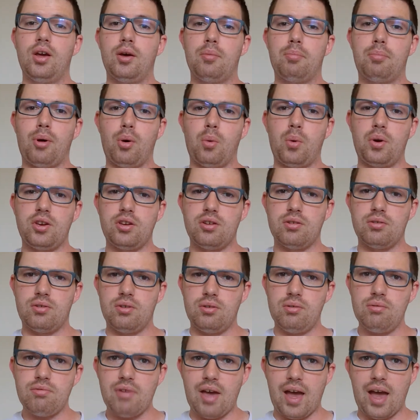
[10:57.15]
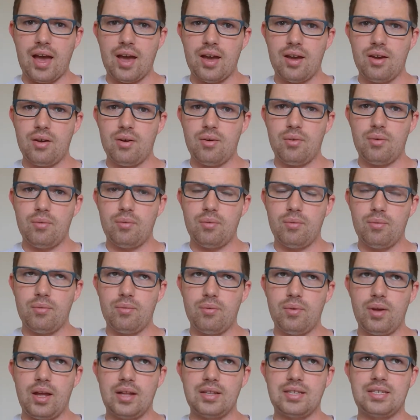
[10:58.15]
But when you do that,
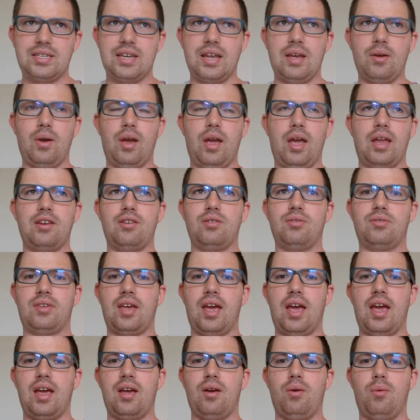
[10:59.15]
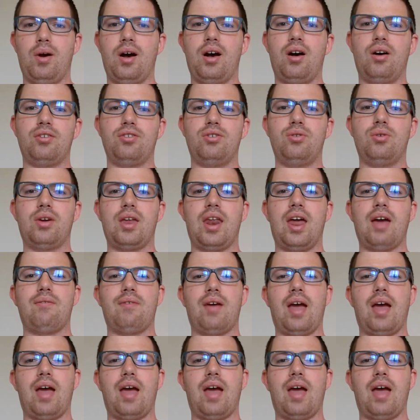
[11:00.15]
and you say, well, you can have